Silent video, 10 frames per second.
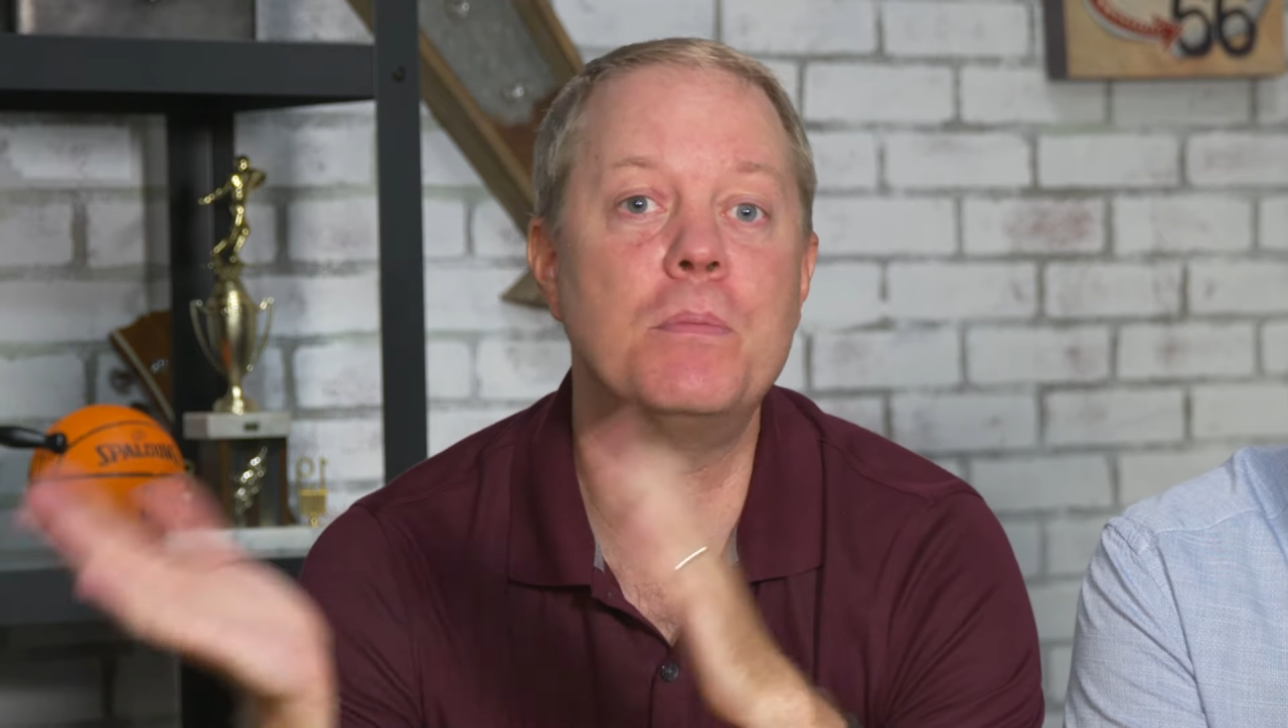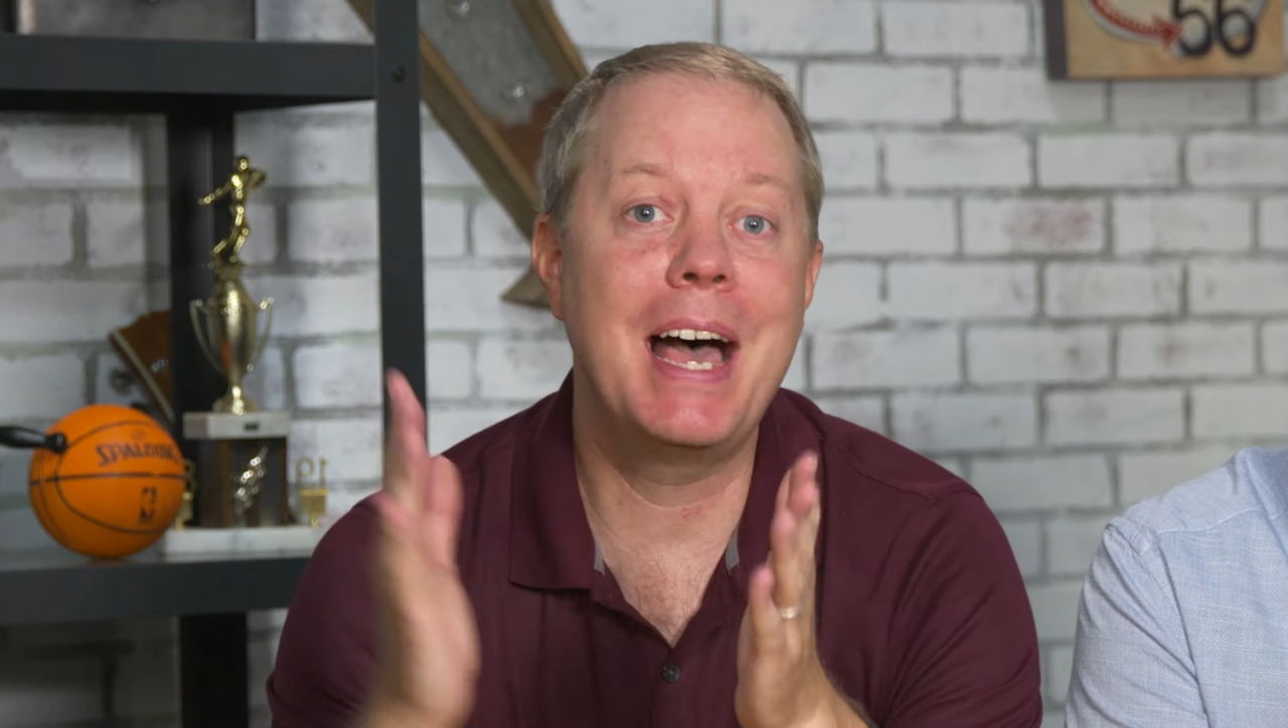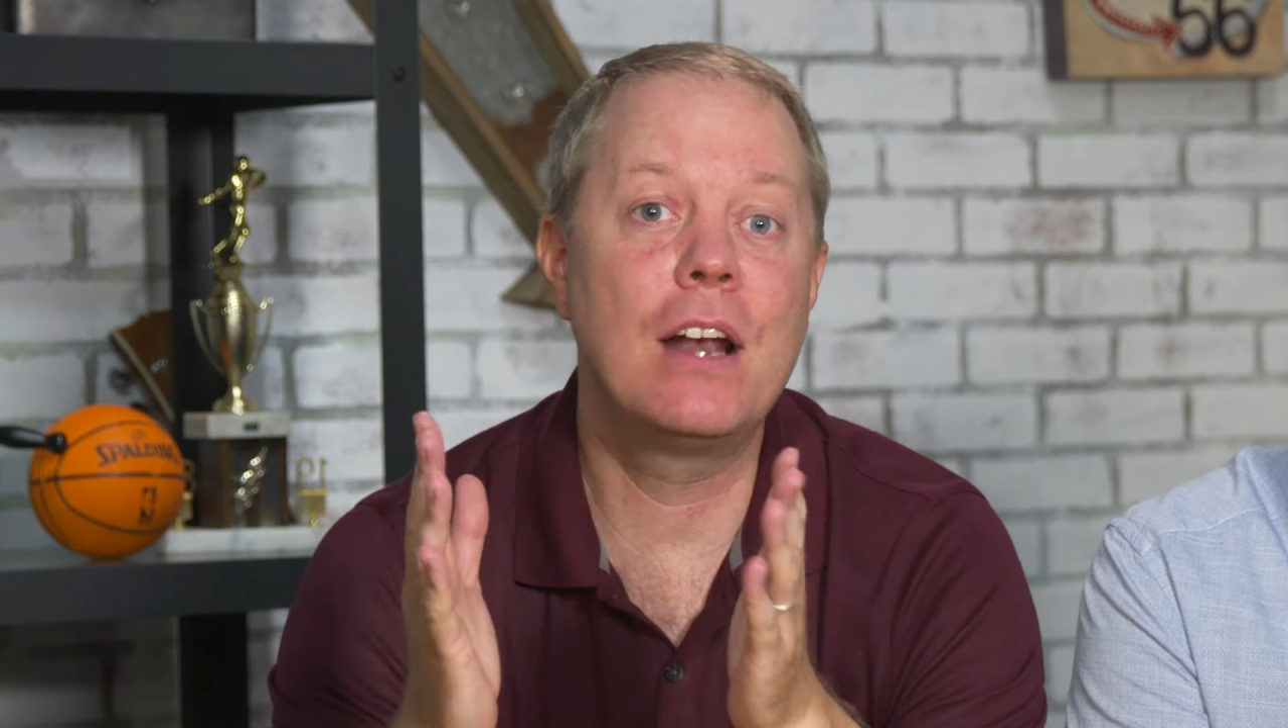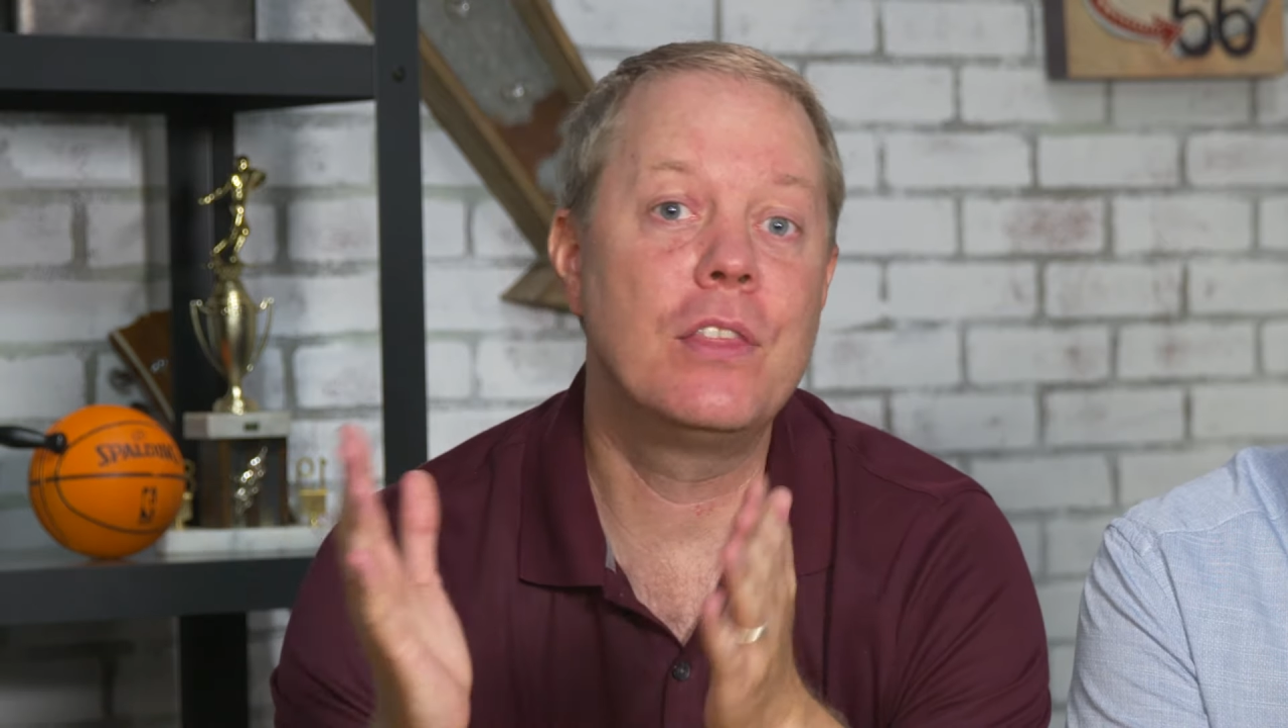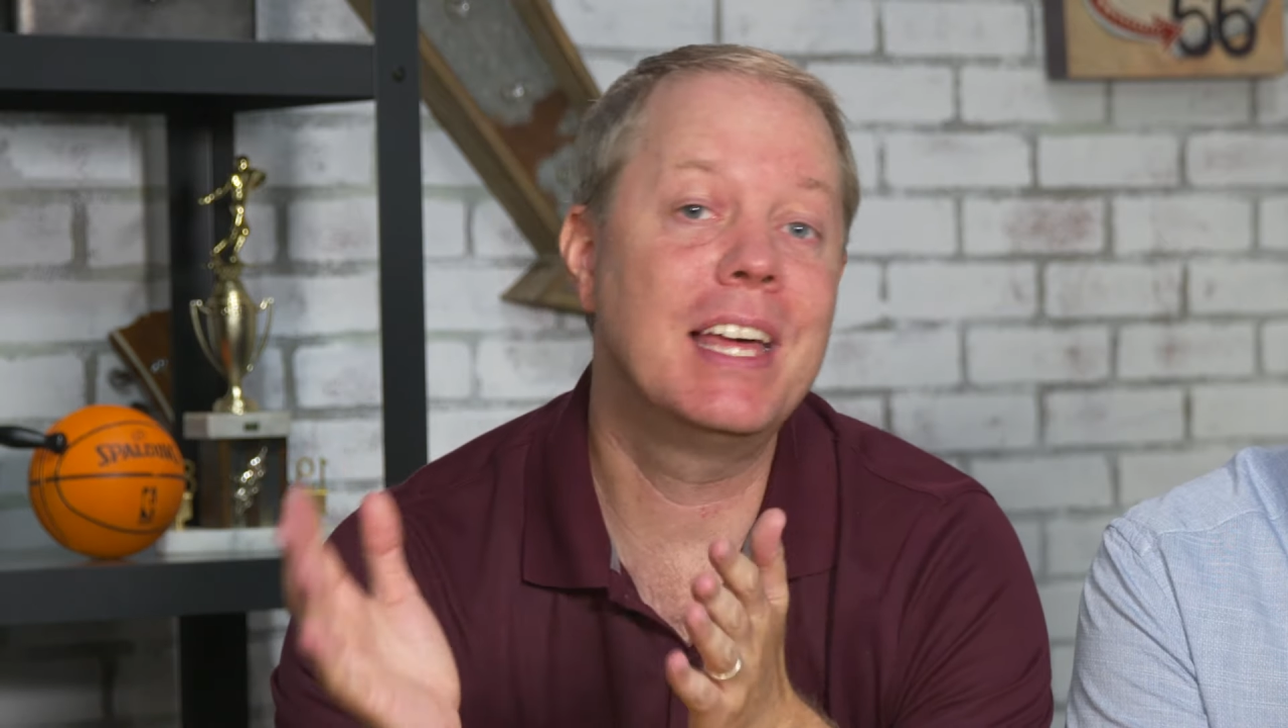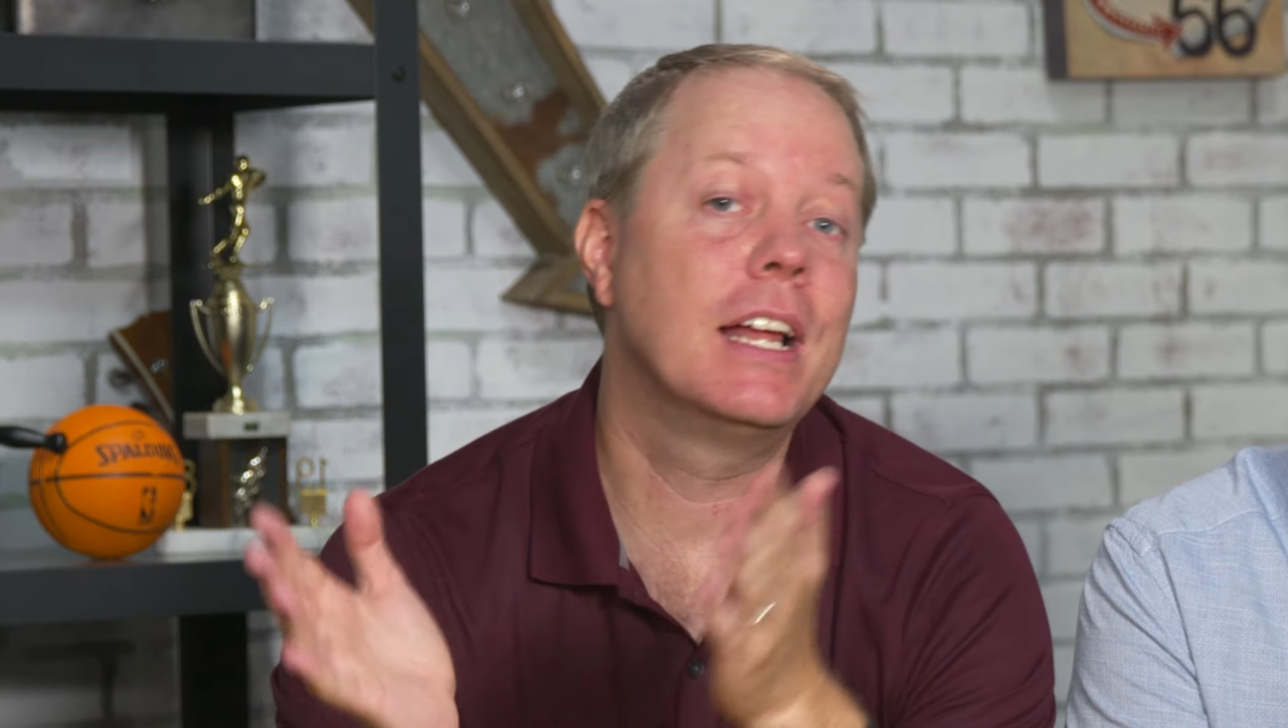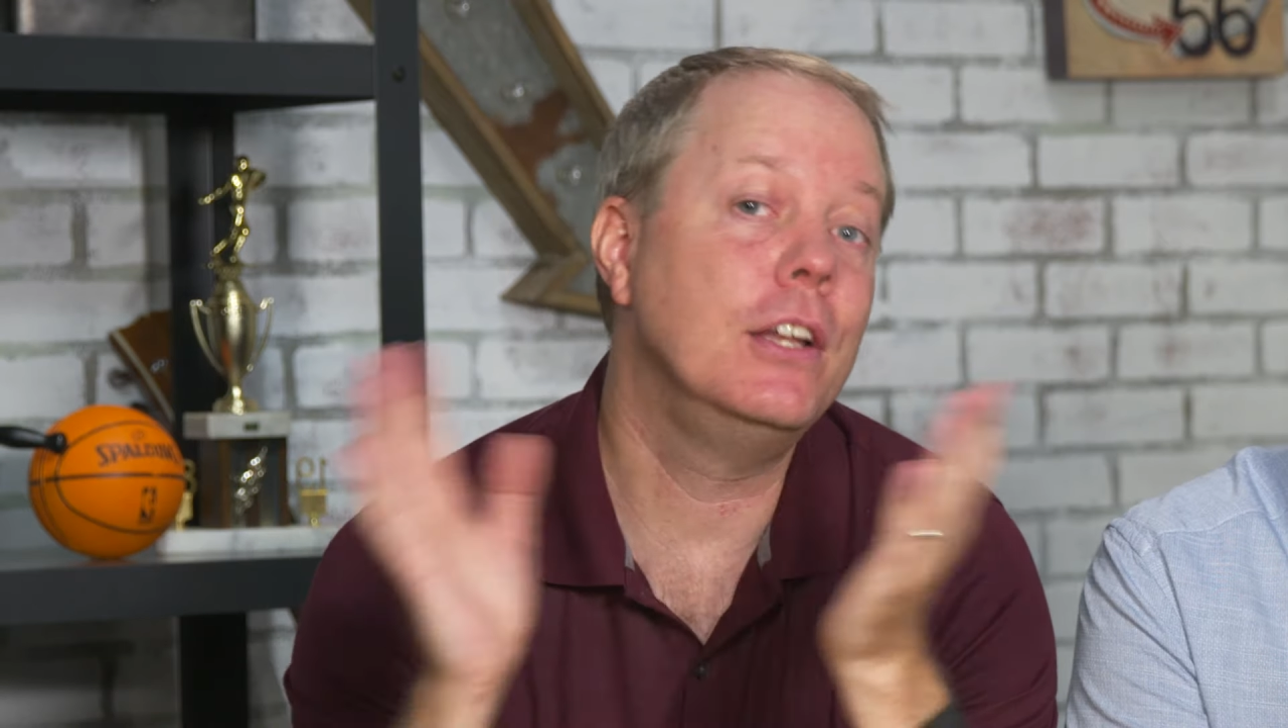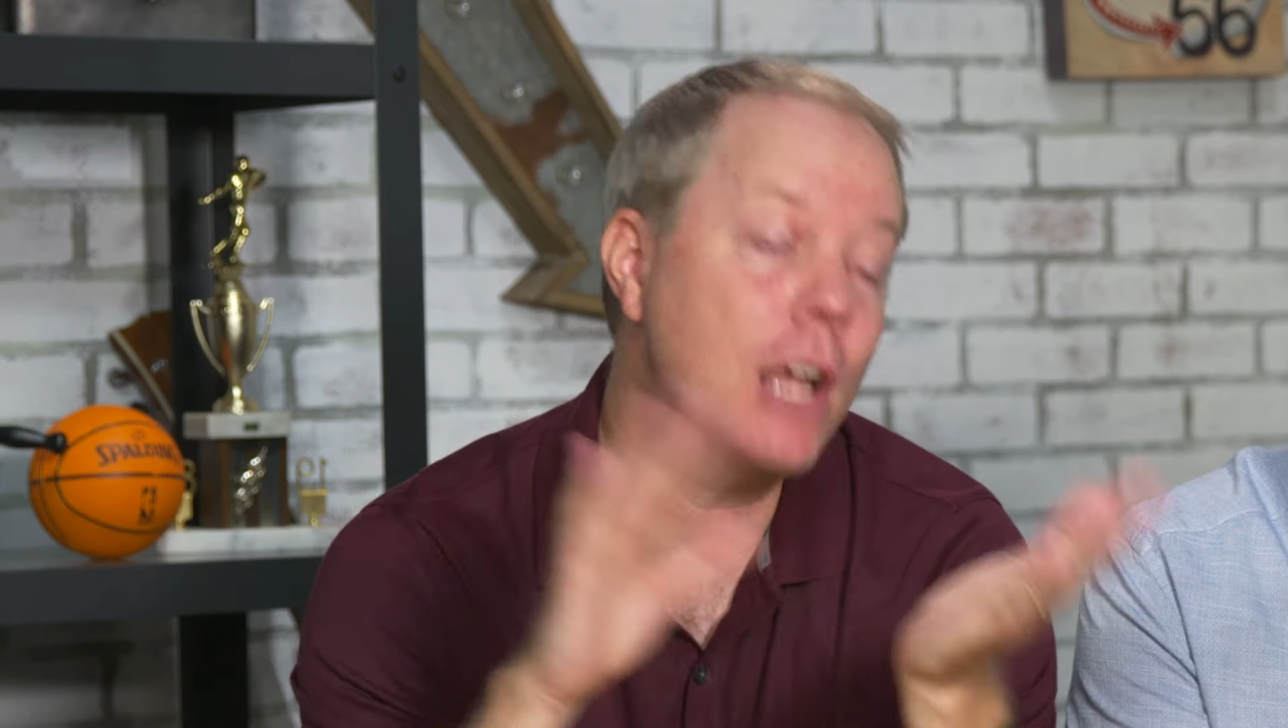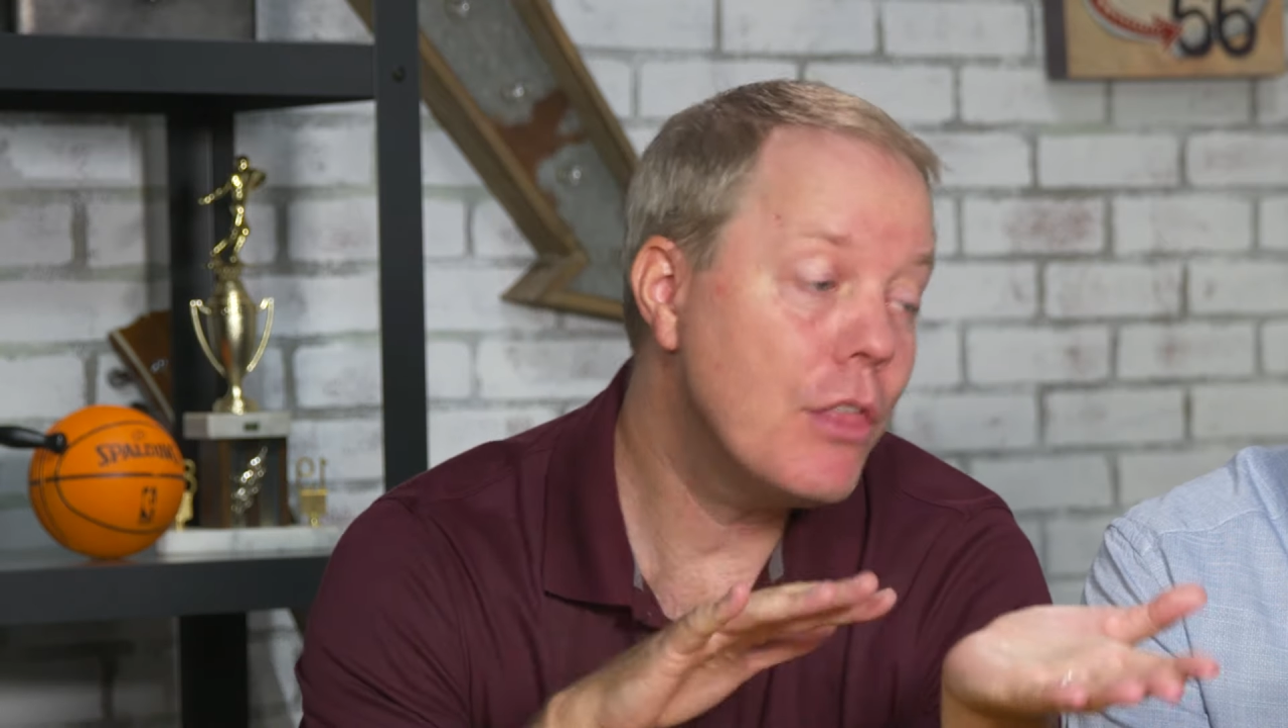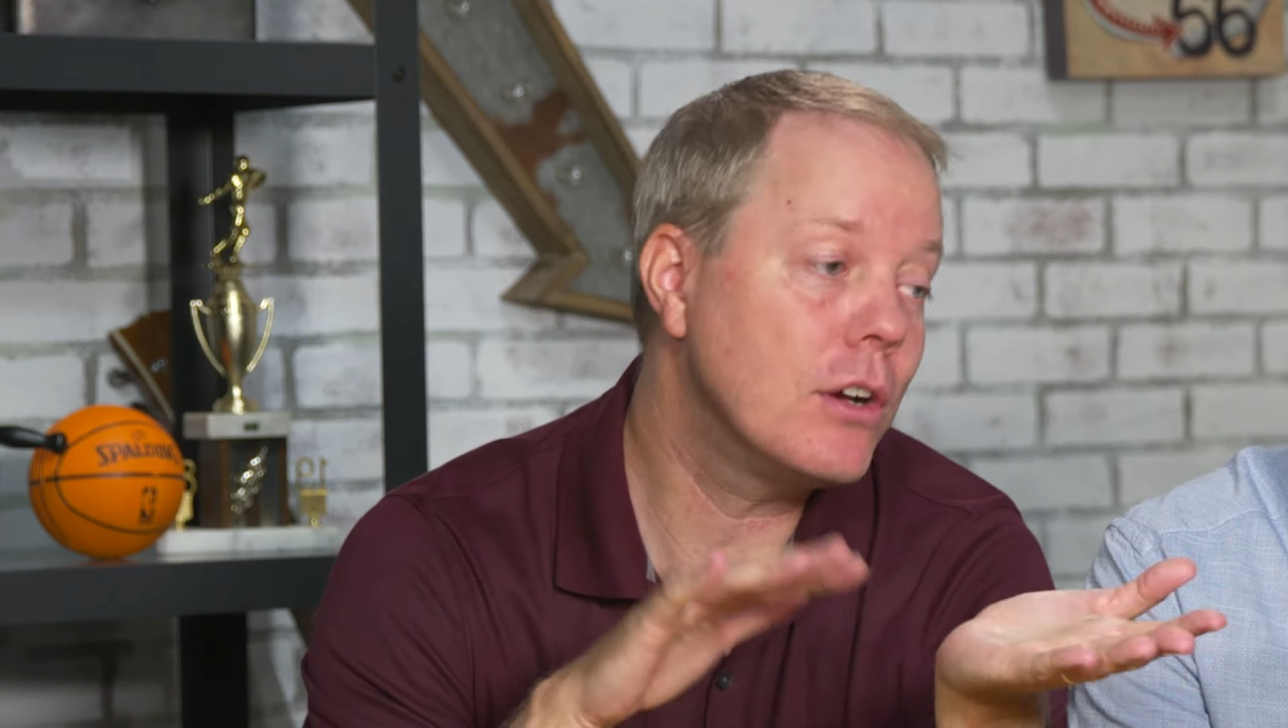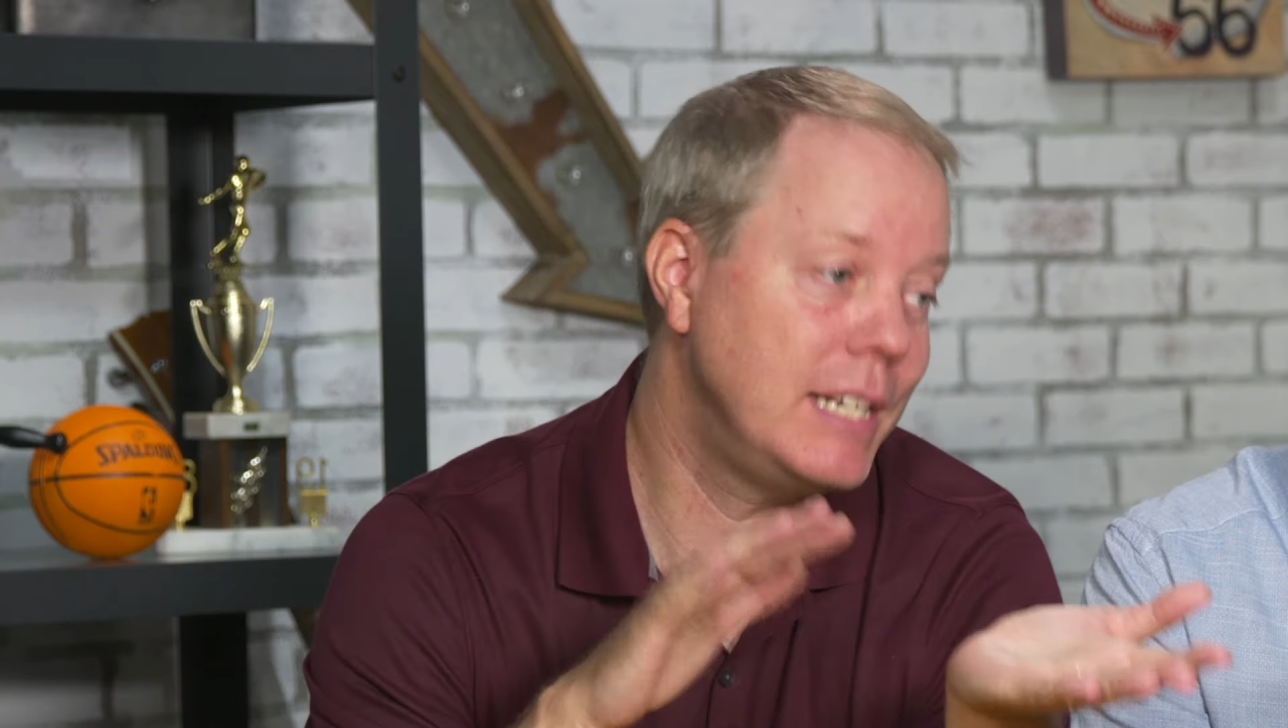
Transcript: better than another